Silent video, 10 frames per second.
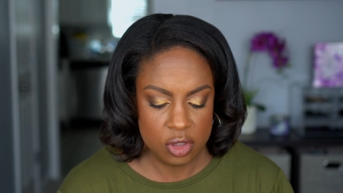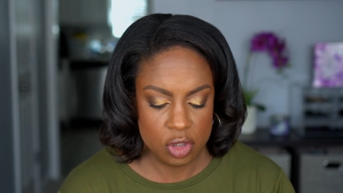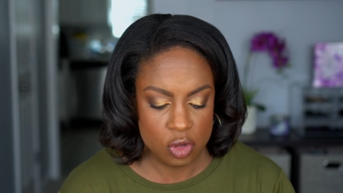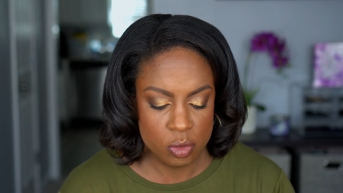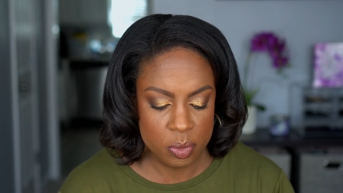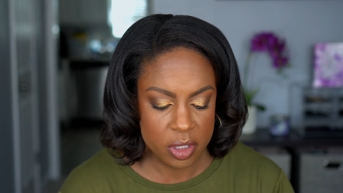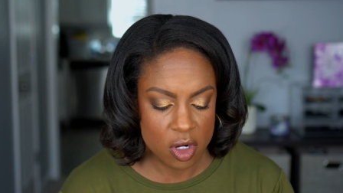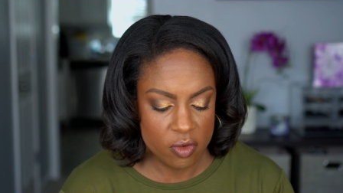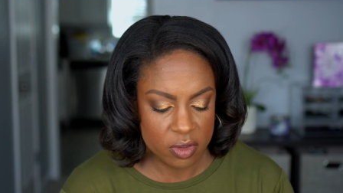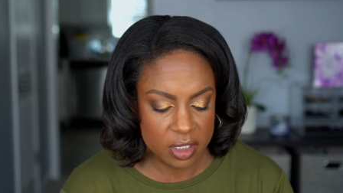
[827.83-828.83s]
to
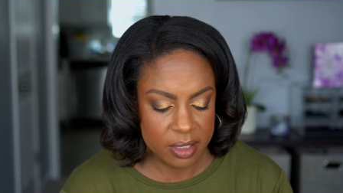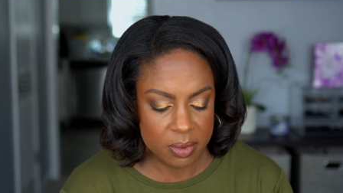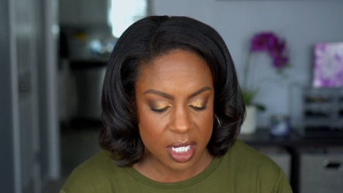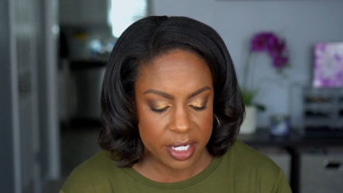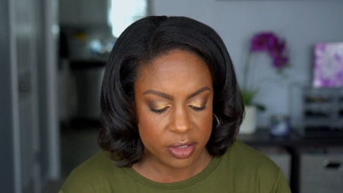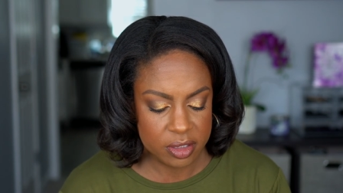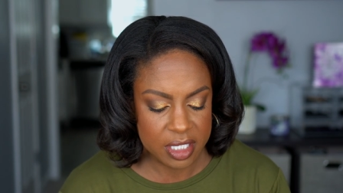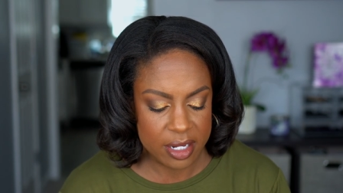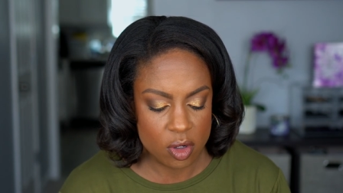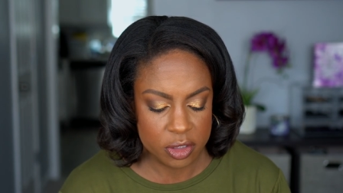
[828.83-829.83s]
put over lip liners
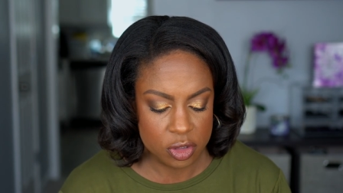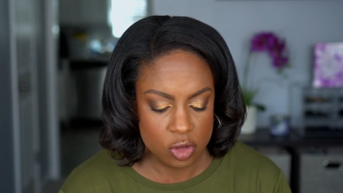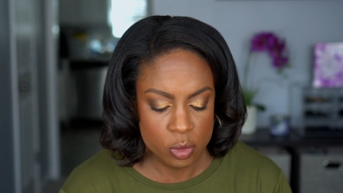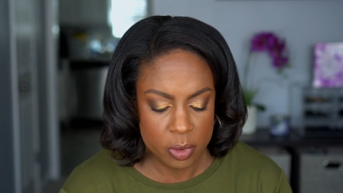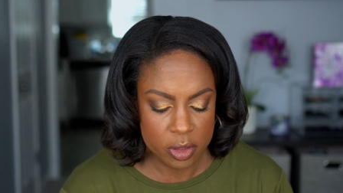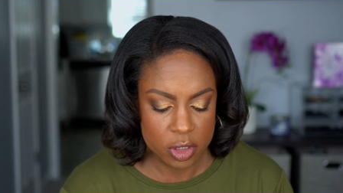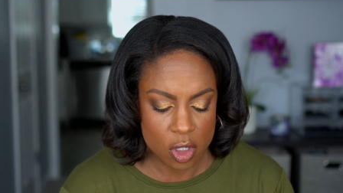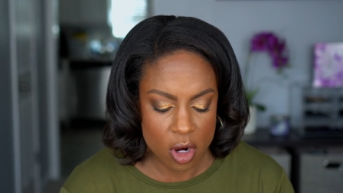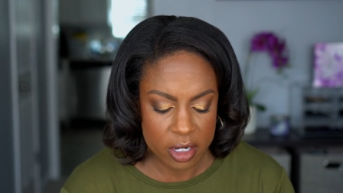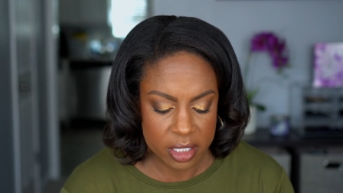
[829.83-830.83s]
that are super
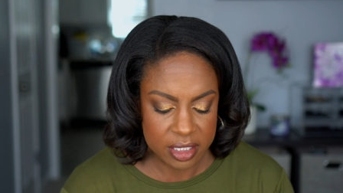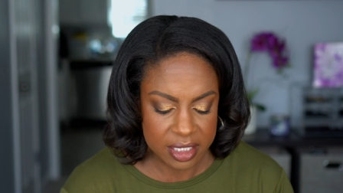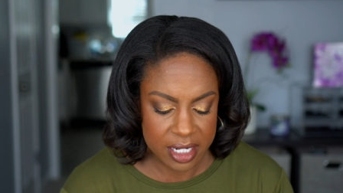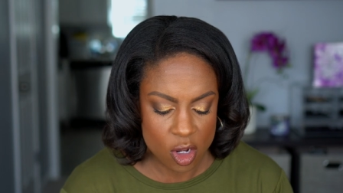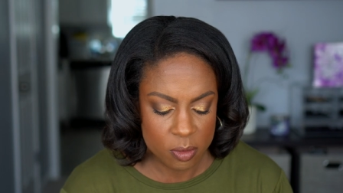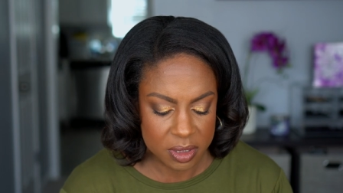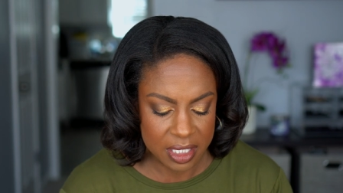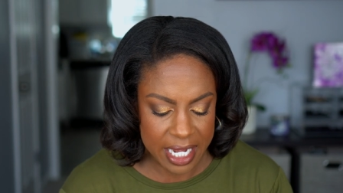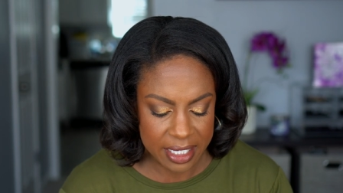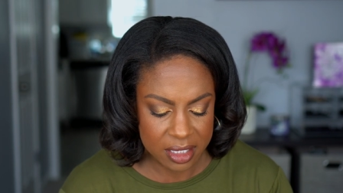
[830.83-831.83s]
dark because it helps
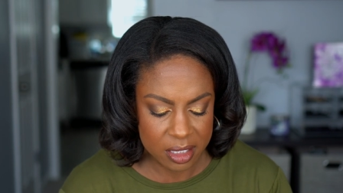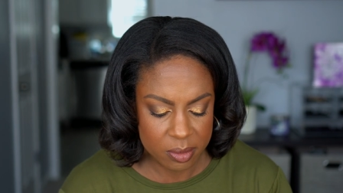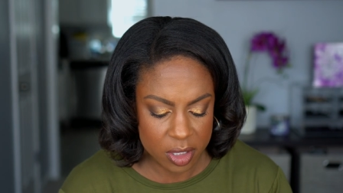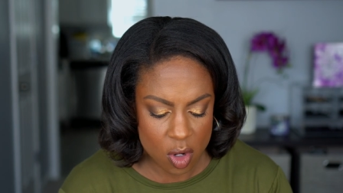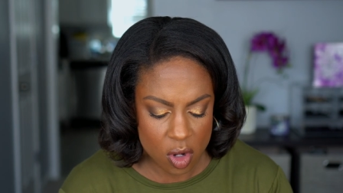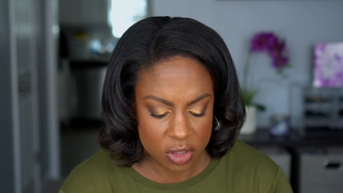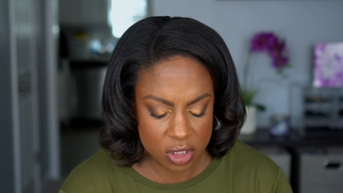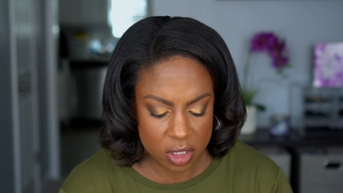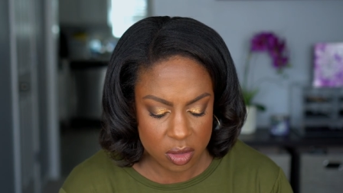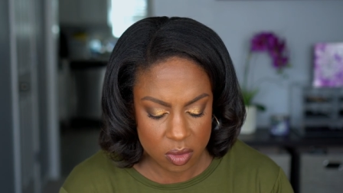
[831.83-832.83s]
lighten them, but
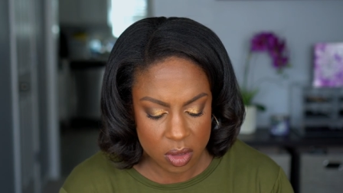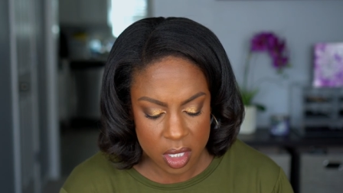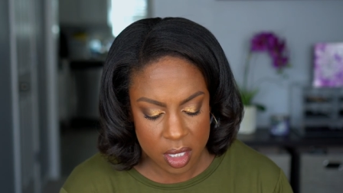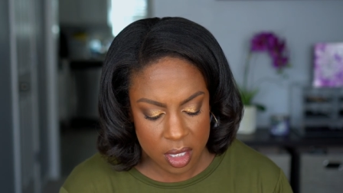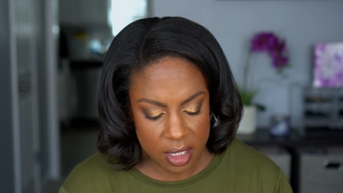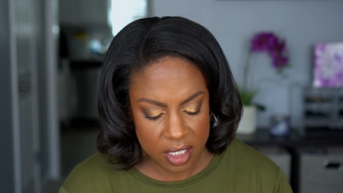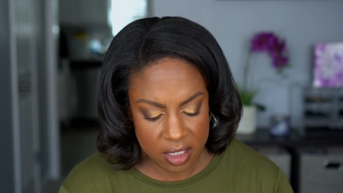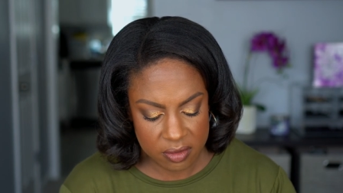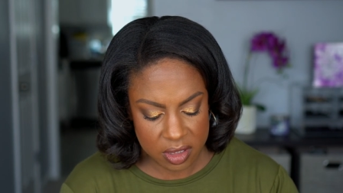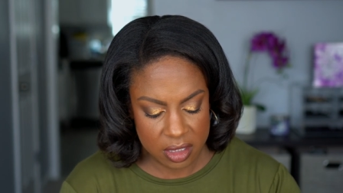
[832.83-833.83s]
also
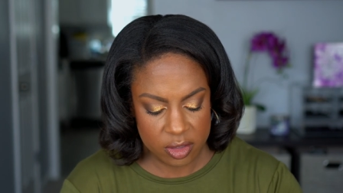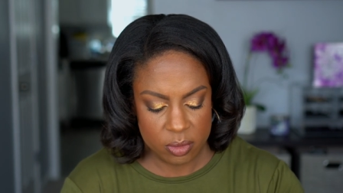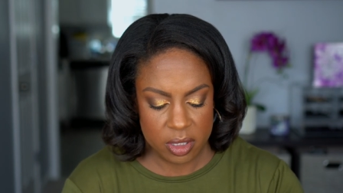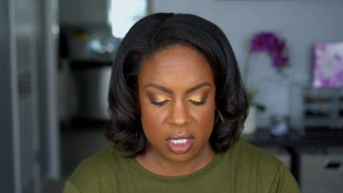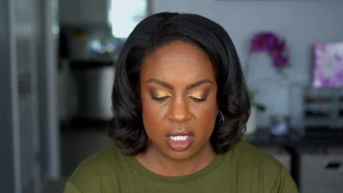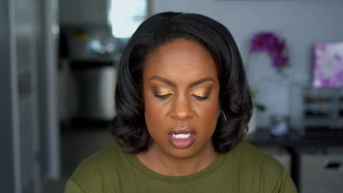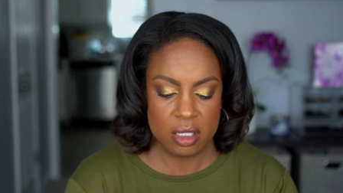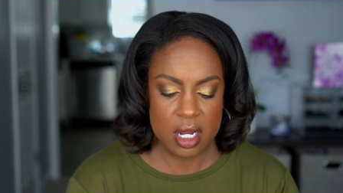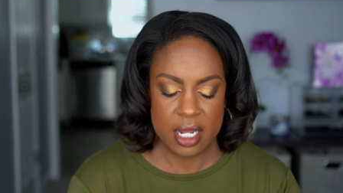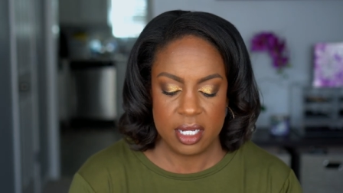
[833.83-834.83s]
gives a little bit of
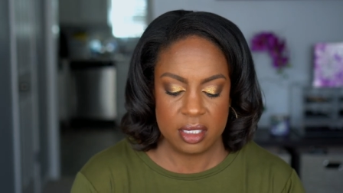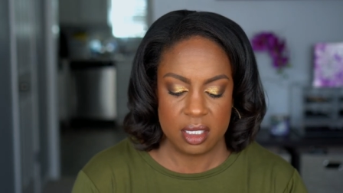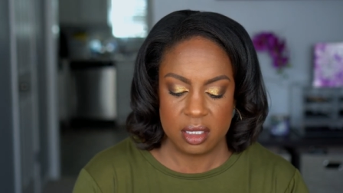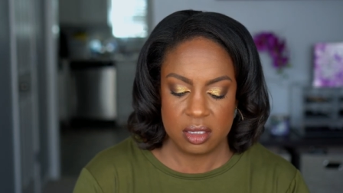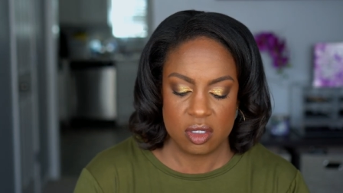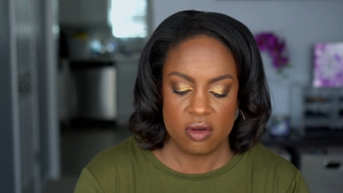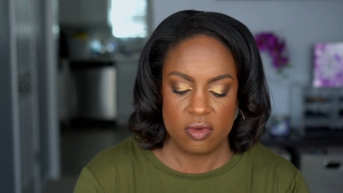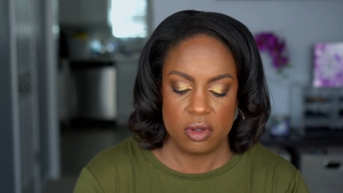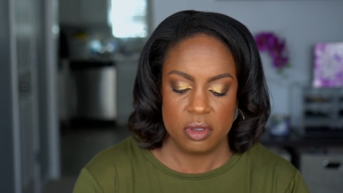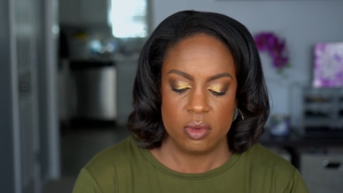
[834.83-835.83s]
color. I can't take this
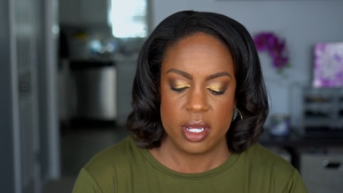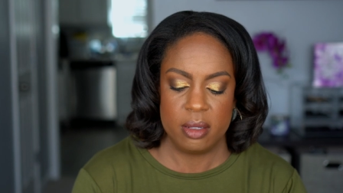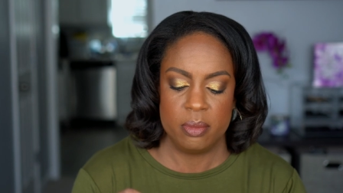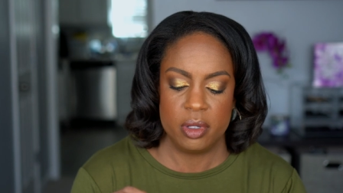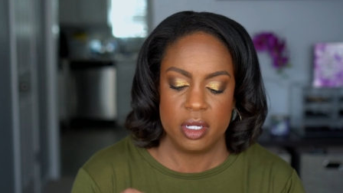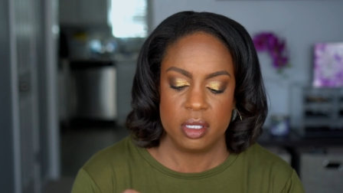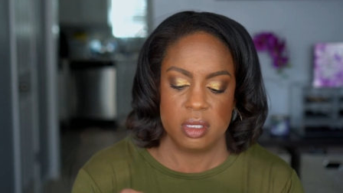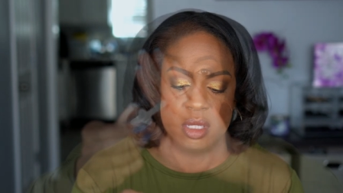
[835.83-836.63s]
off all the way, but,